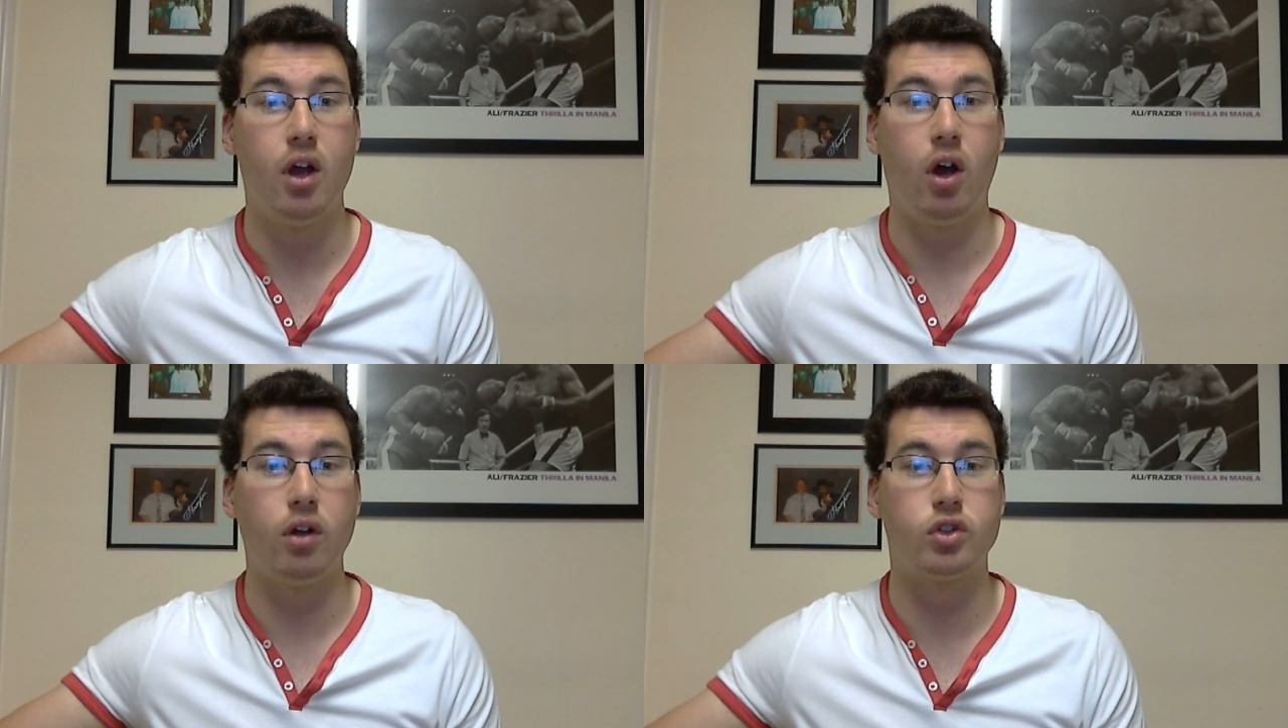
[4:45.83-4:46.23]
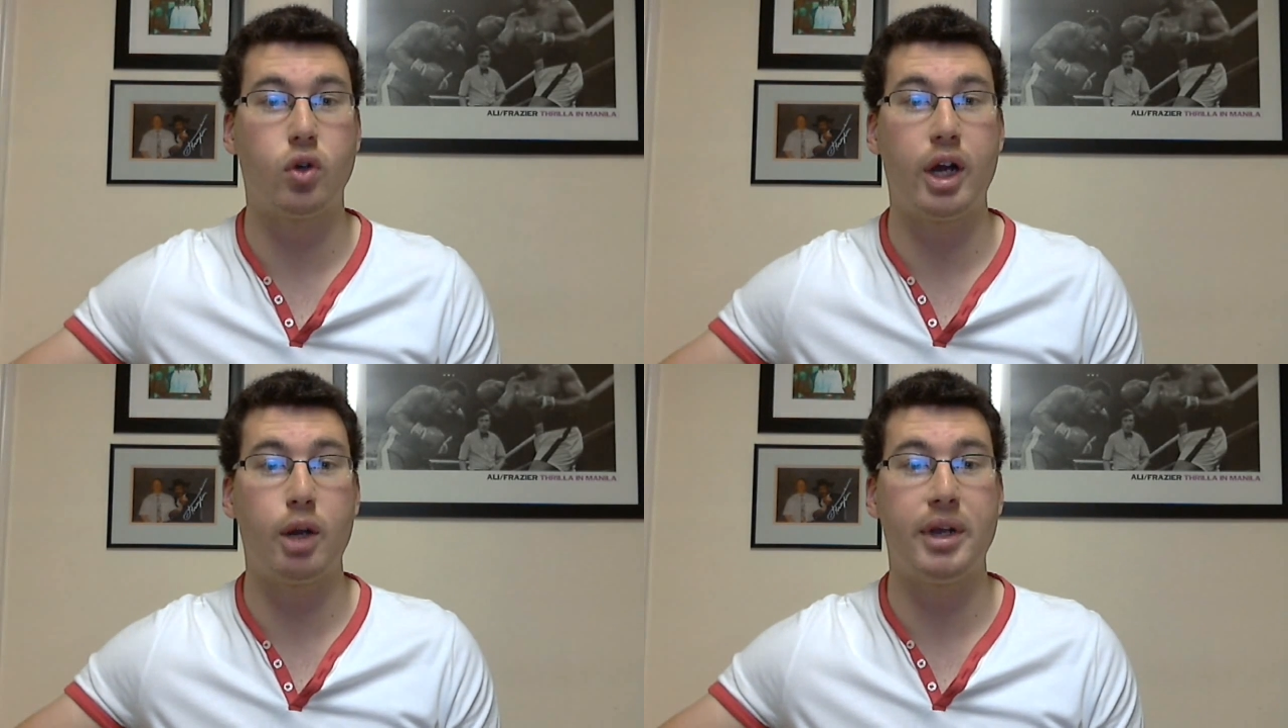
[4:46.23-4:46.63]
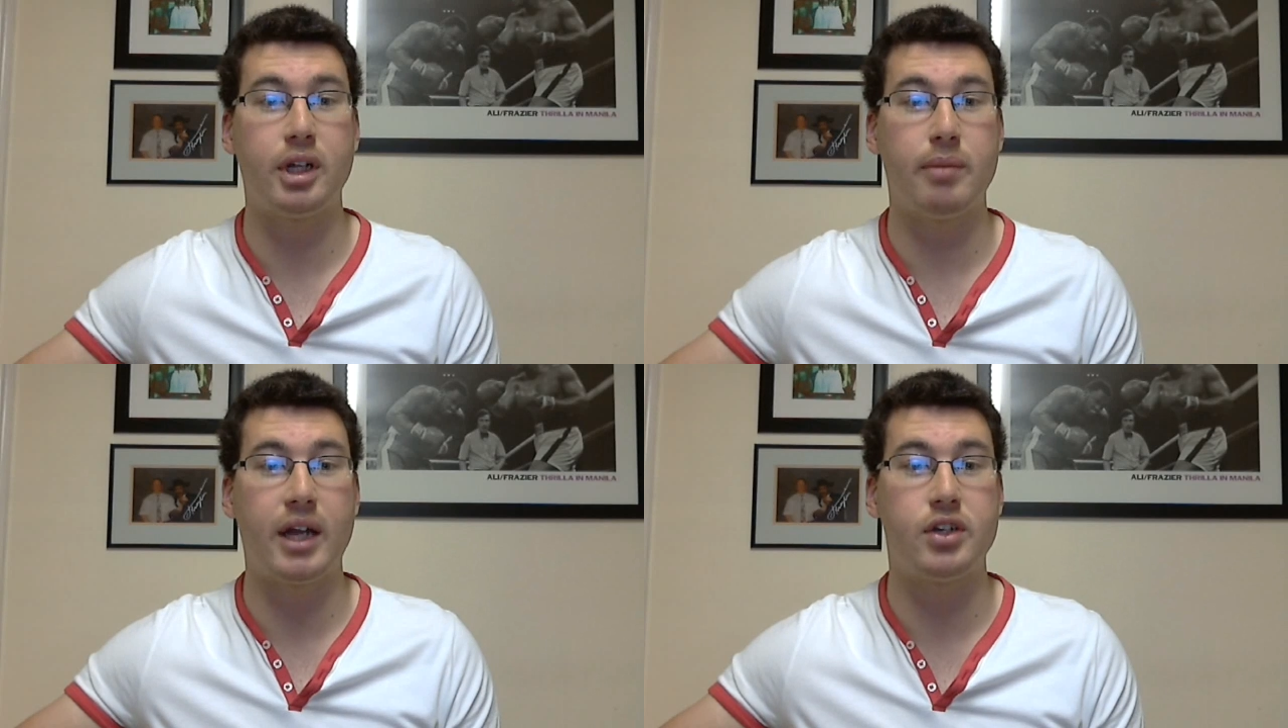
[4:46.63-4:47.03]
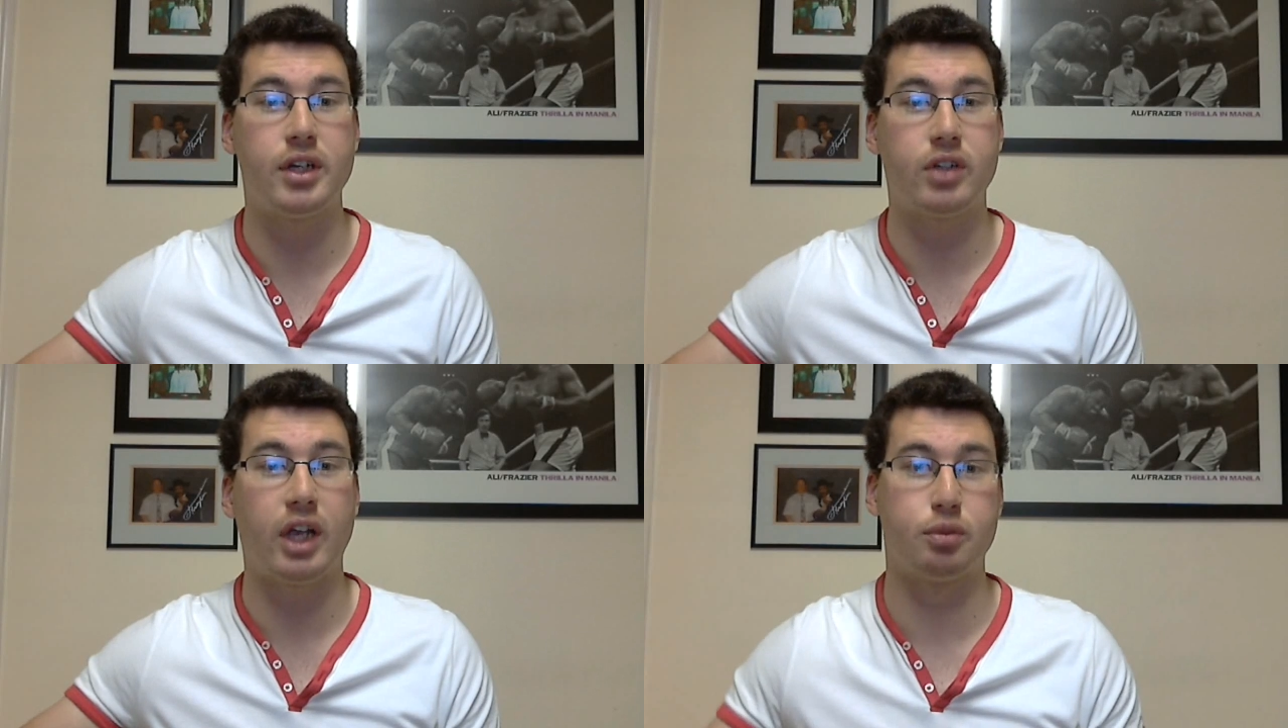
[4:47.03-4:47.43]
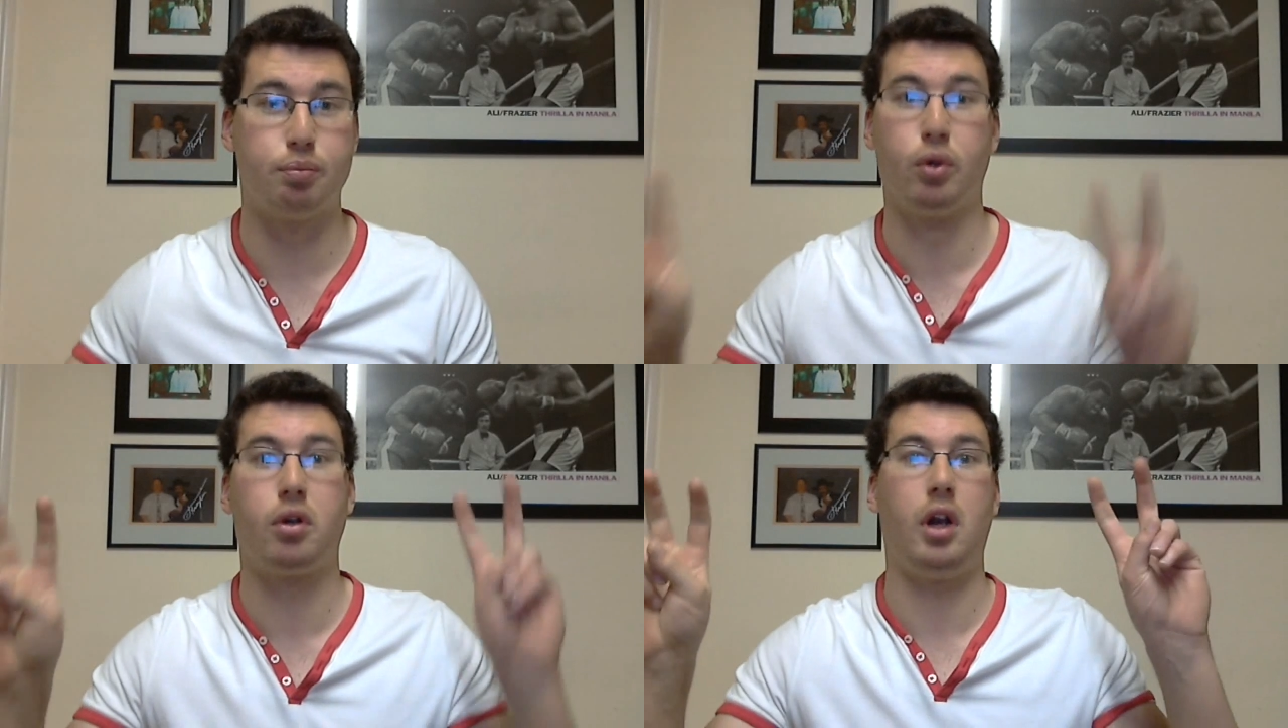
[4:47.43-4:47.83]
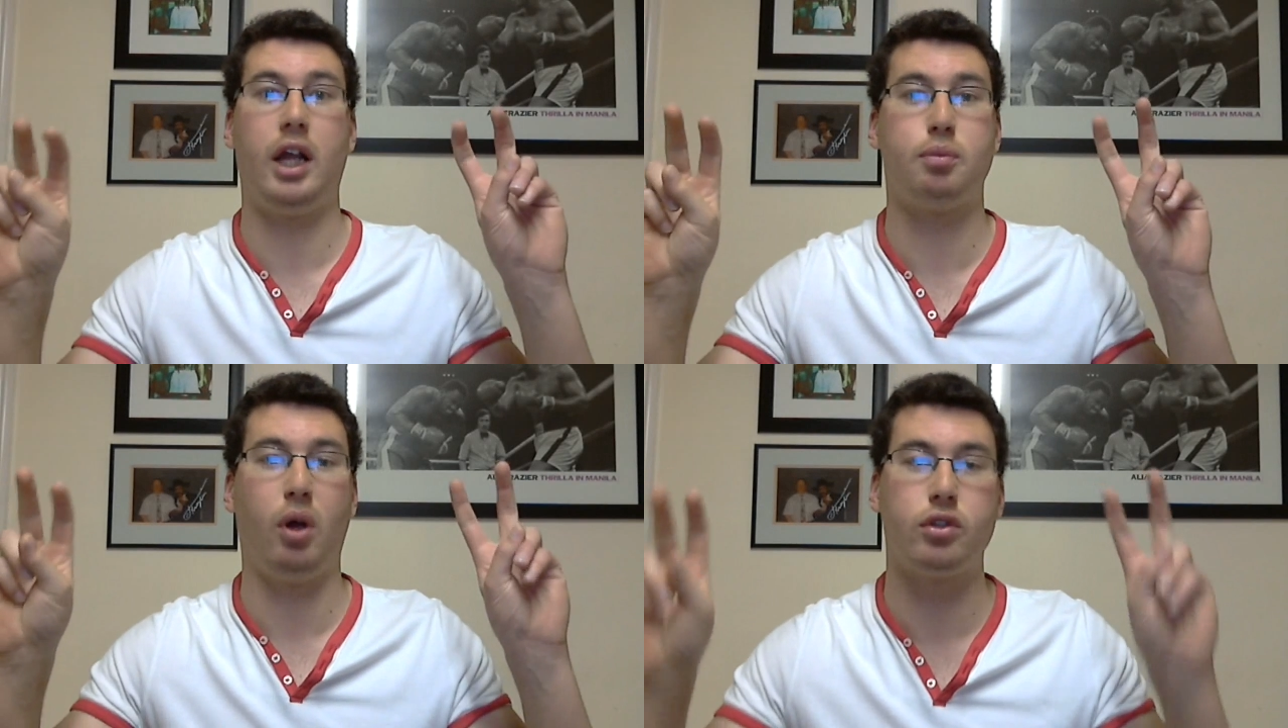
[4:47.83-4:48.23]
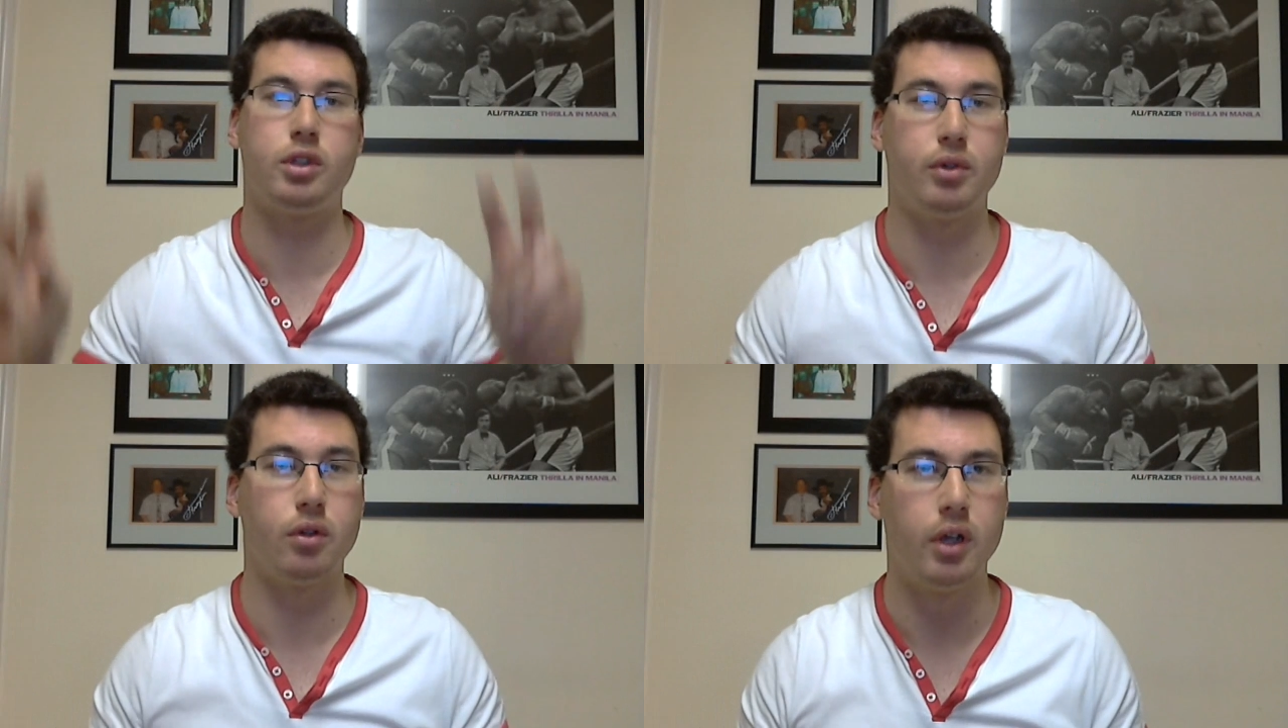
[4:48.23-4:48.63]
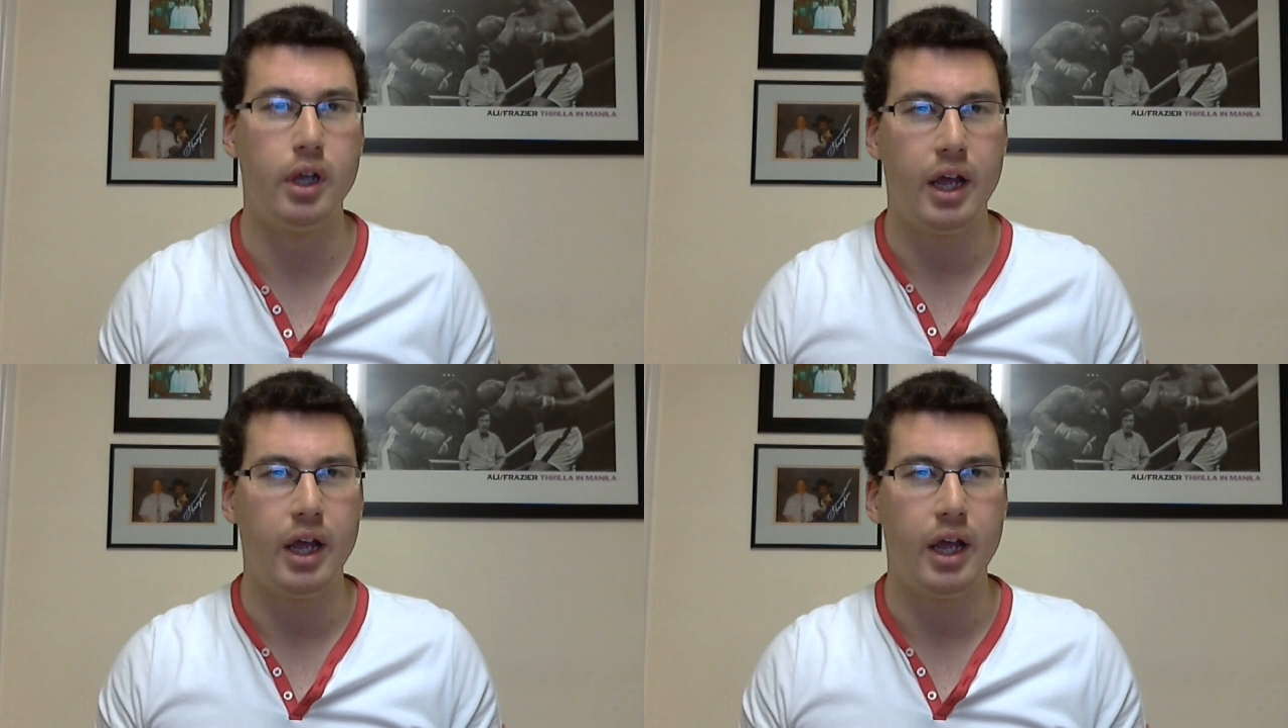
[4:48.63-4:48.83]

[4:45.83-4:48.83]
on trying to make the matches as brutal as possible.